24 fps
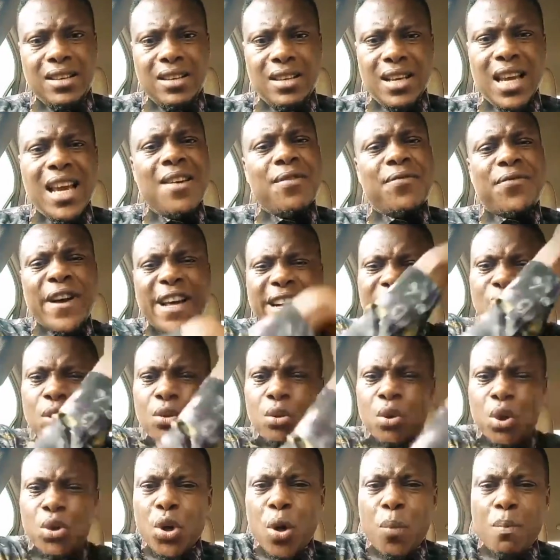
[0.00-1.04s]
A very
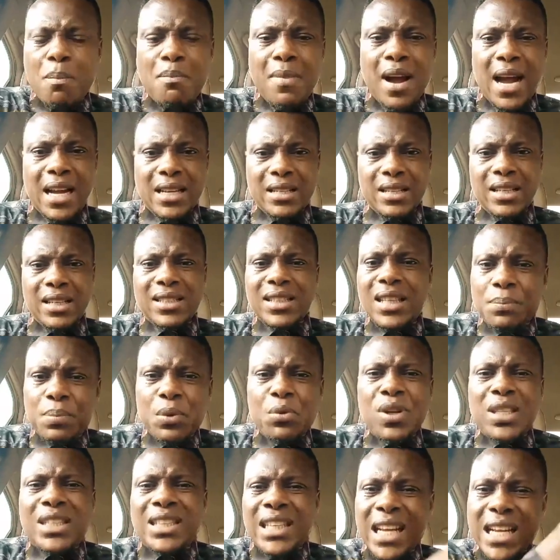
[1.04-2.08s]
grown-up man sleeping
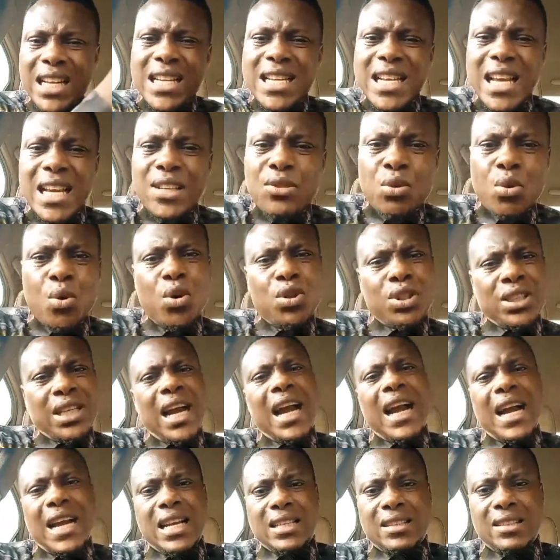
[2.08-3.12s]
with 10 years old
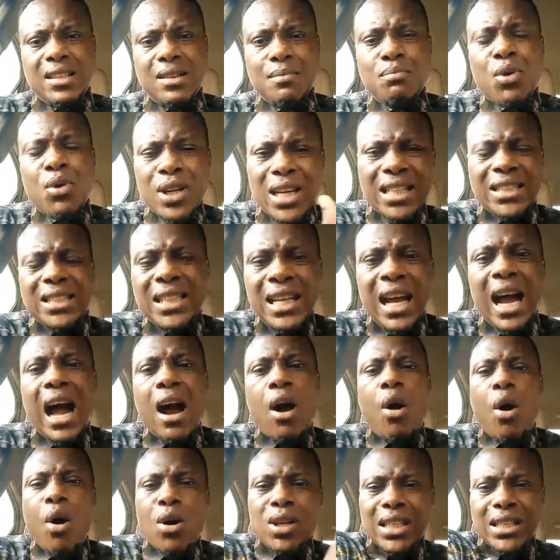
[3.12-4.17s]
child, molesting her
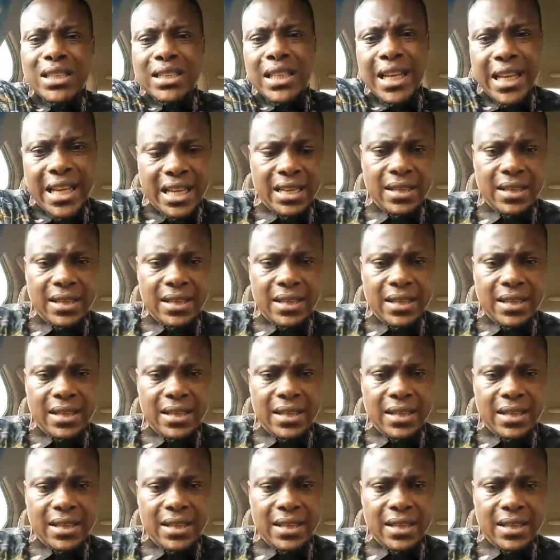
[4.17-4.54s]
all the day.